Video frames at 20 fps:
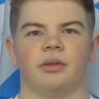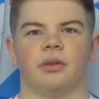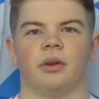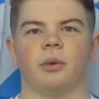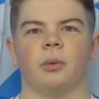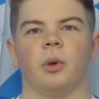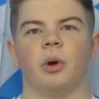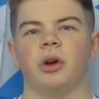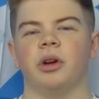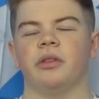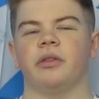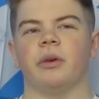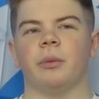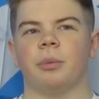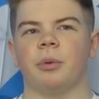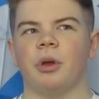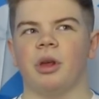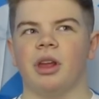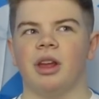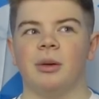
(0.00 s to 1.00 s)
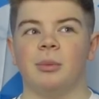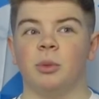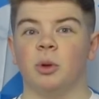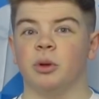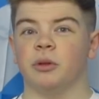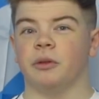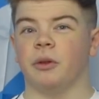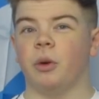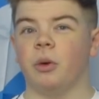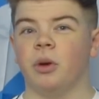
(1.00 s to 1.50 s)
for want of a probably
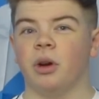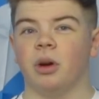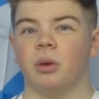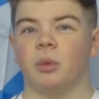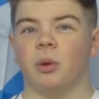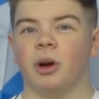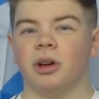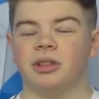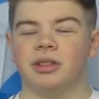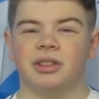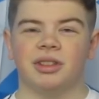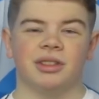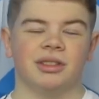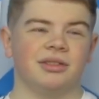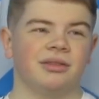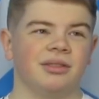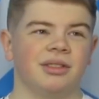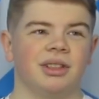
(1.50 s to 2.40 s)
more vulgar word,